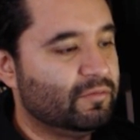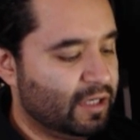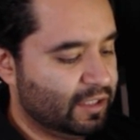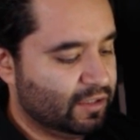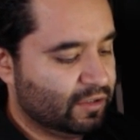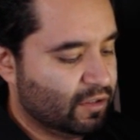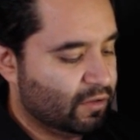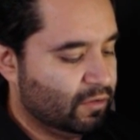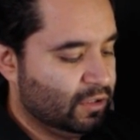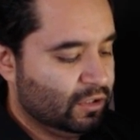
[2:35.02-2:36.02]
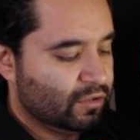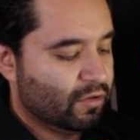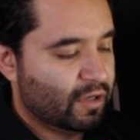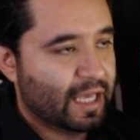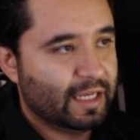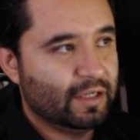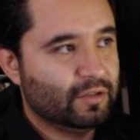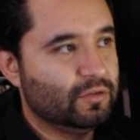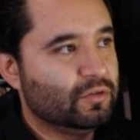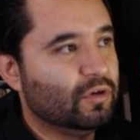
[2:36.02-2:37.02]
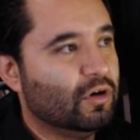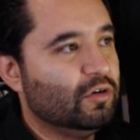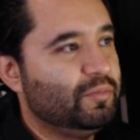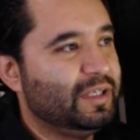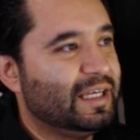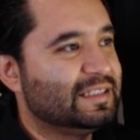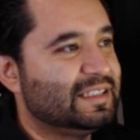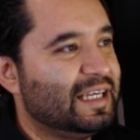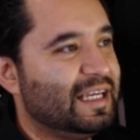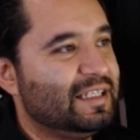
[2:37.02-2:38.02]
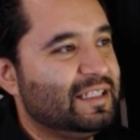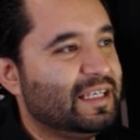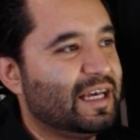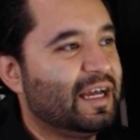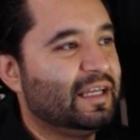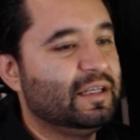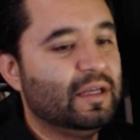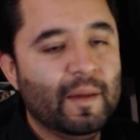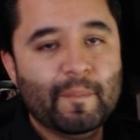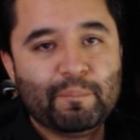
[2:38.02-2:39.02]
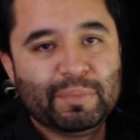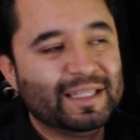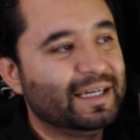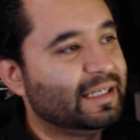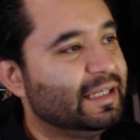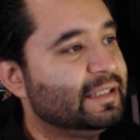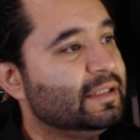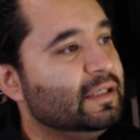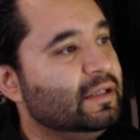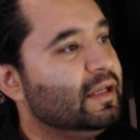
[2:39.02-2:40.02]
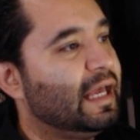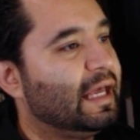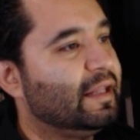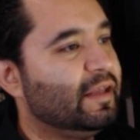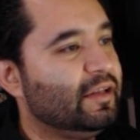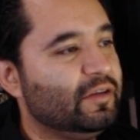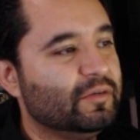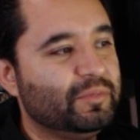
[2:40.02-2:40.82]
ready to go, go ahead and Google O B S N D I plugin, and then you'll